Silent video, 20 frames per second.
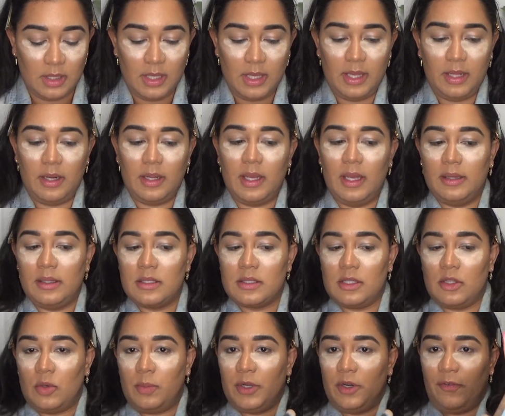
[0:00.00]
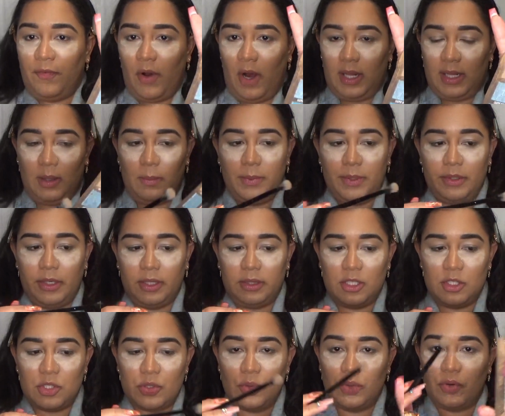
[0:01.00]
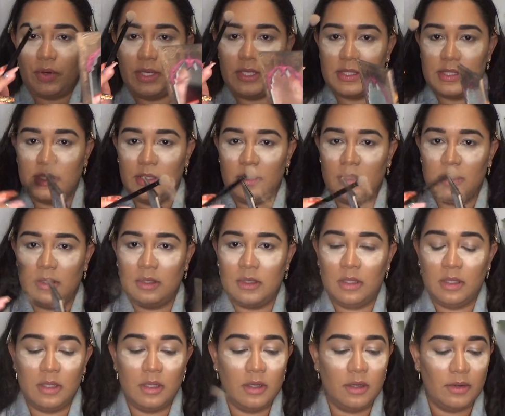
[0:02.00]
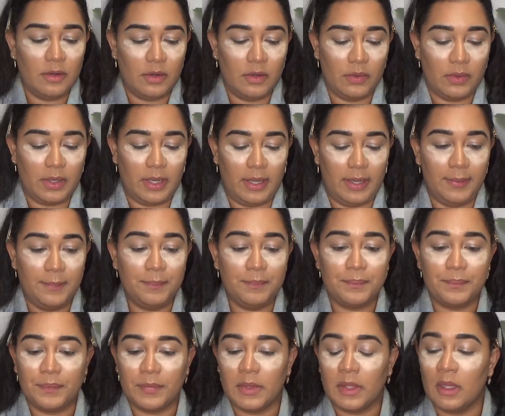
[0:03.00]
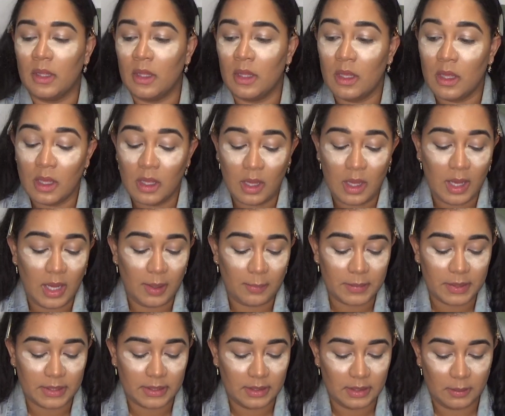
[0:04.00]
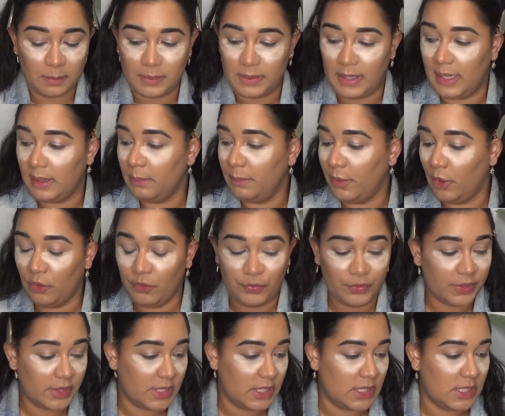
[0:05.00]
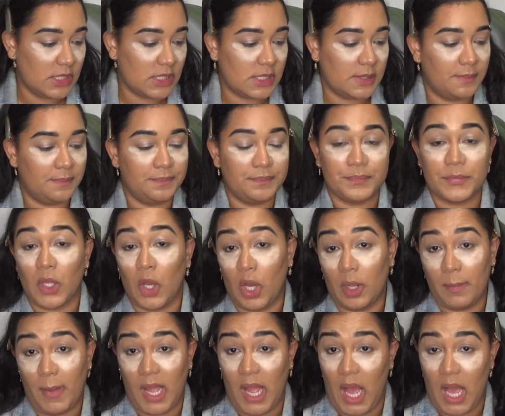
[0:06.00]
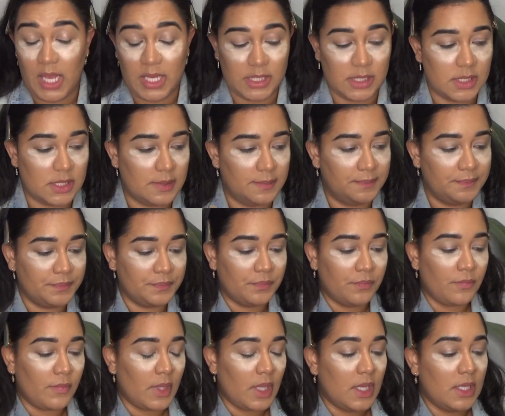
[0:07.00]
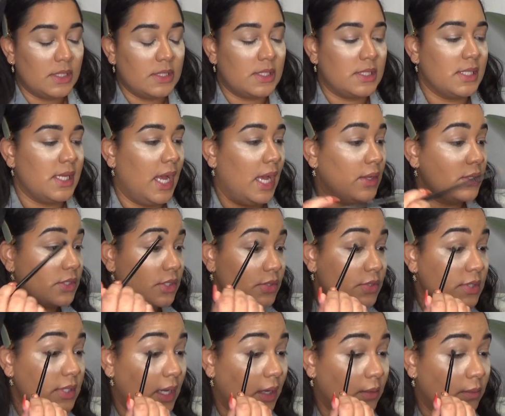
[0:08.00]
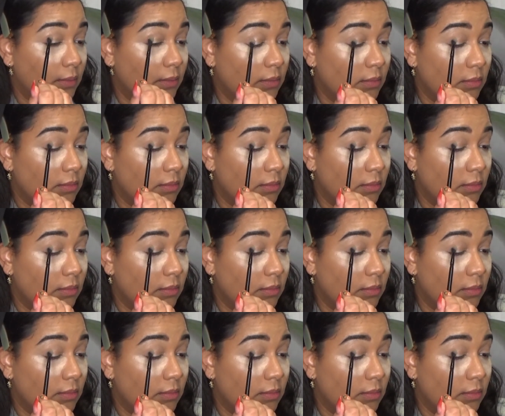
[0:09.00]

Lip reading: And again, there's a little bit of fallout, but nothing too crazy. Okay. I'm going to apply both of these on my eyes and see how it turns out.